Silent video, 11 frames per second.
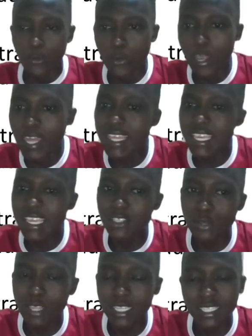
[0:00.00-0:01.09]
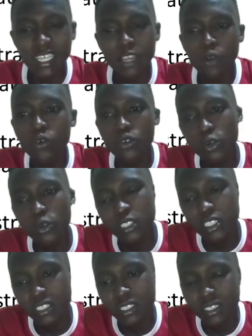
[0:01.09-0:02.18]
where they saw that they could
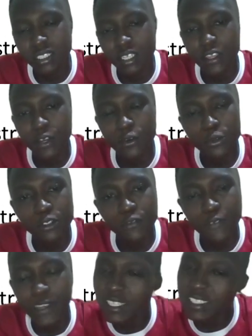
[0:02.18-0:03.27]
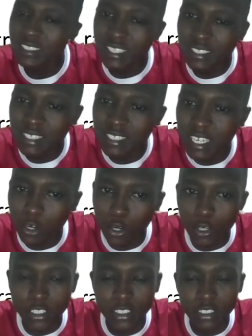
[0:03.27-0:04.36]
not fight these
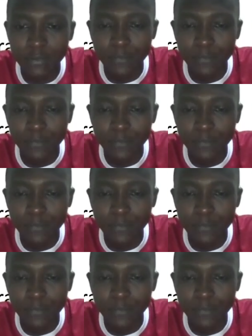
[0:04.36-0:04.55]
colonies.